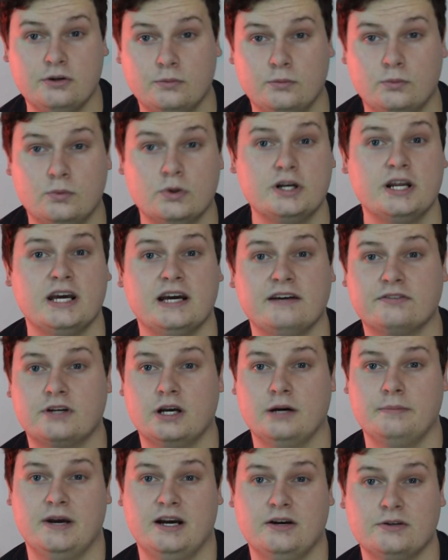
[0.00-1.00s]
would have
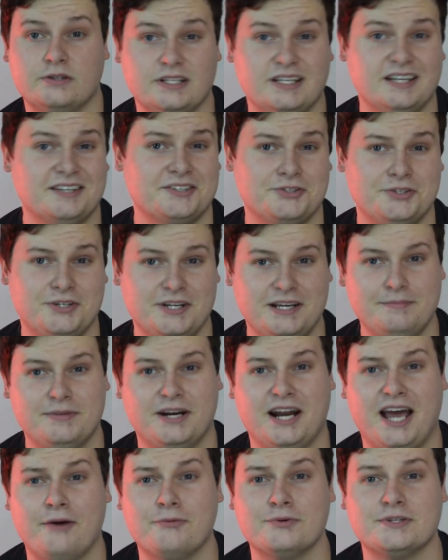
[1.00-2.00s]
come out yesterday, but
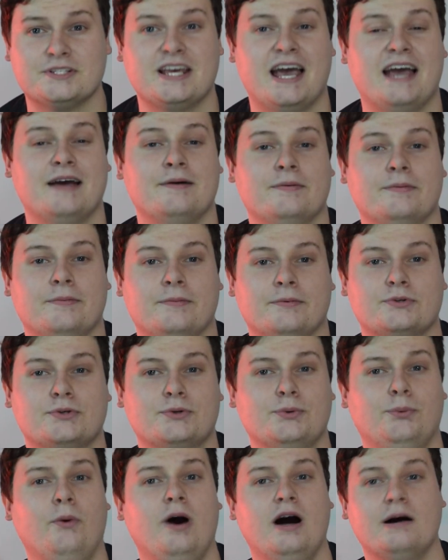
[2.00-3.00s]
I was
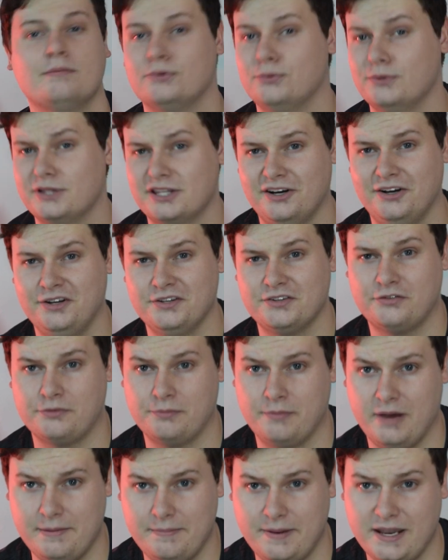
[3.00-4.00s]
swamped with calls from
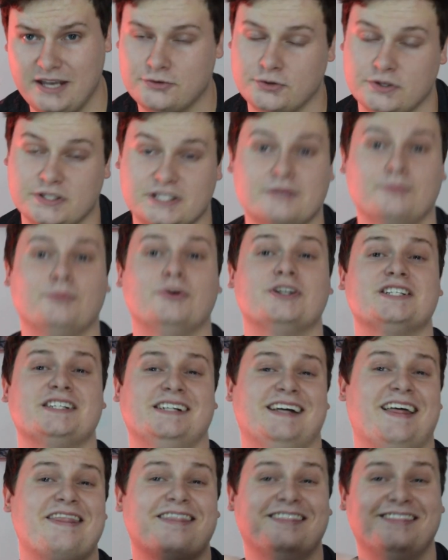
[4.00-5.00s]
my patrons, which
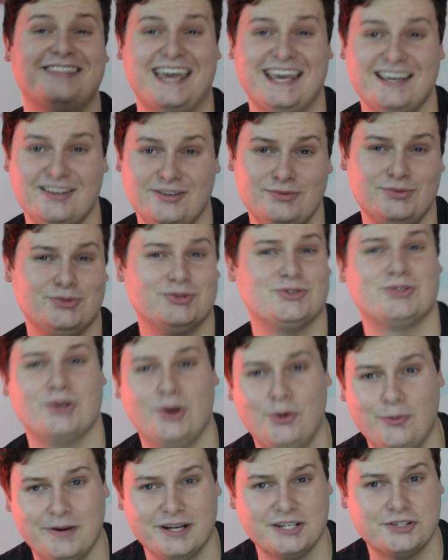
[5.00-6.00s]
thank you
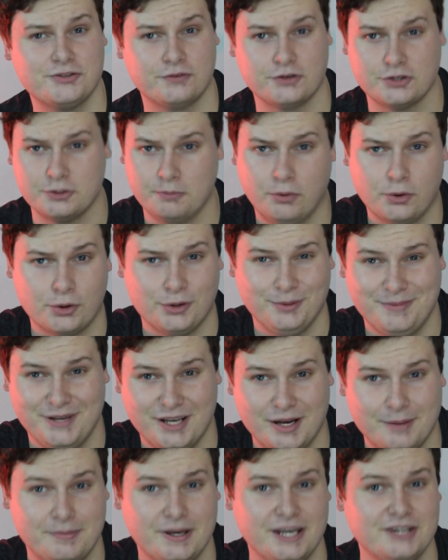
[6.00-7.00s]
so much for supporting me
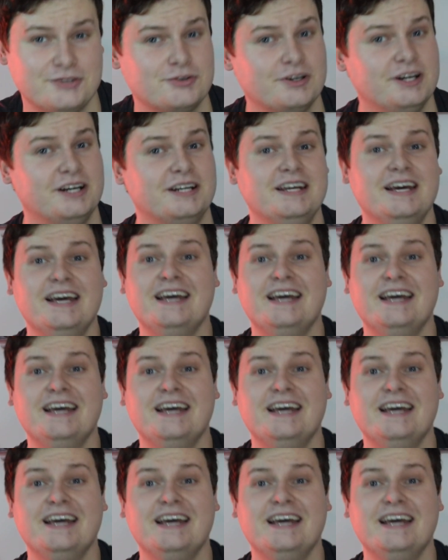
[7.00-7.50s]
on Patreon.